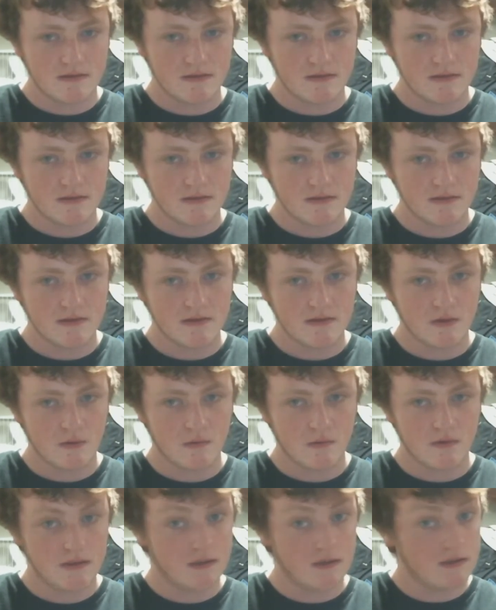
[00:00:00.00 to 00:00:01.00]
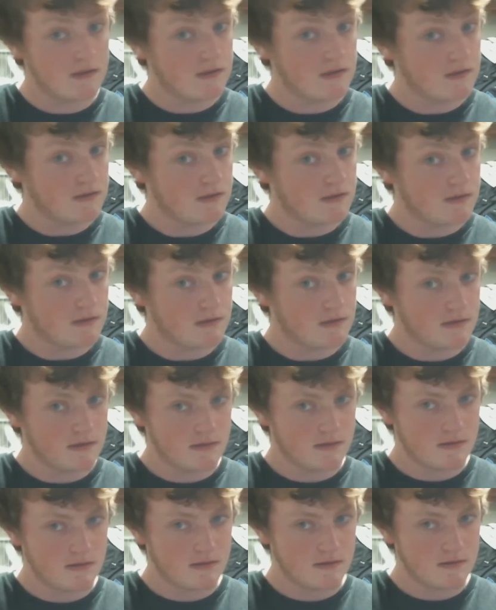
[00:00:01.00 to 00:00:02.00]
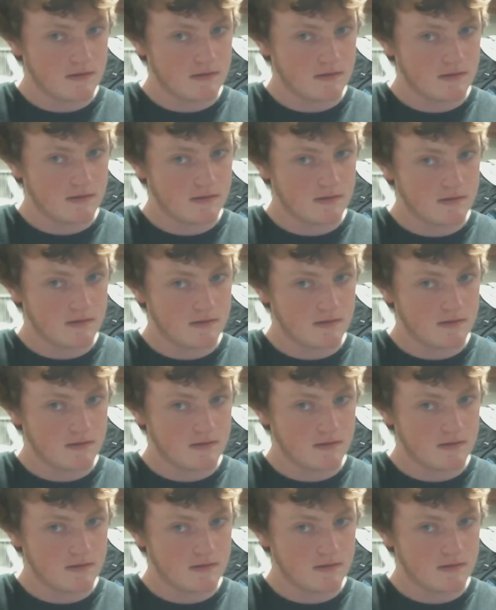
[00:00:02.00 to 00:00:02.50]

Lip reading: This person isn't speaking.